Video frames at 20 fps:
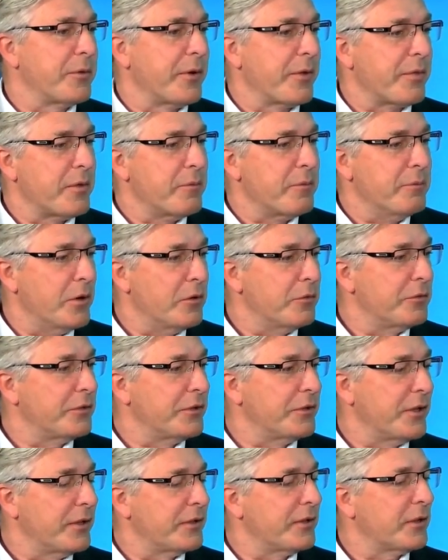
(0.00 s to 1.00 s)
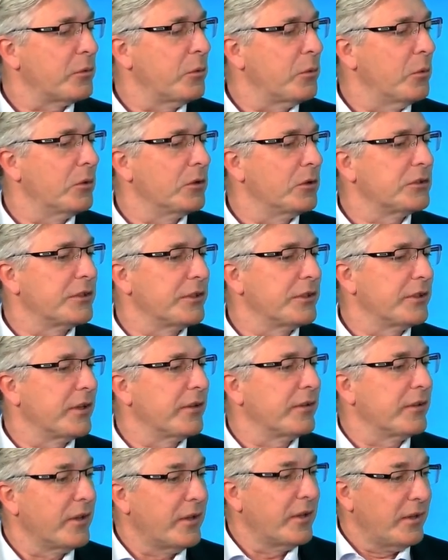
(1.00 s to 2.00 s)
with both data quality
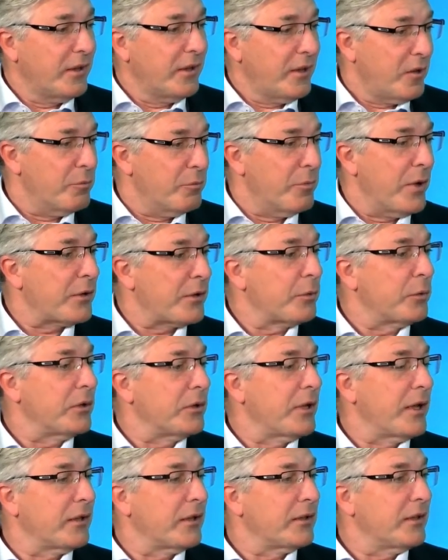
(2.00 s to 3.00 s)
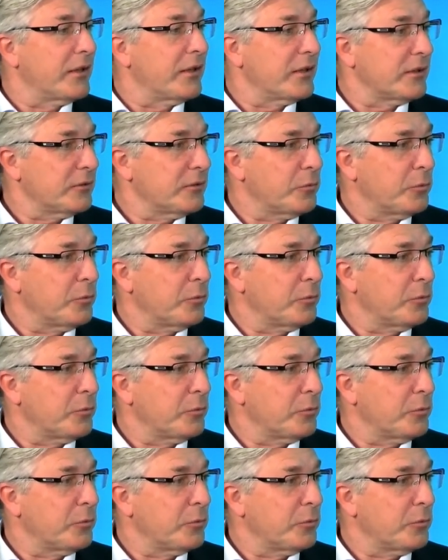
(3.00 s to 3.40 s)
and manual handling.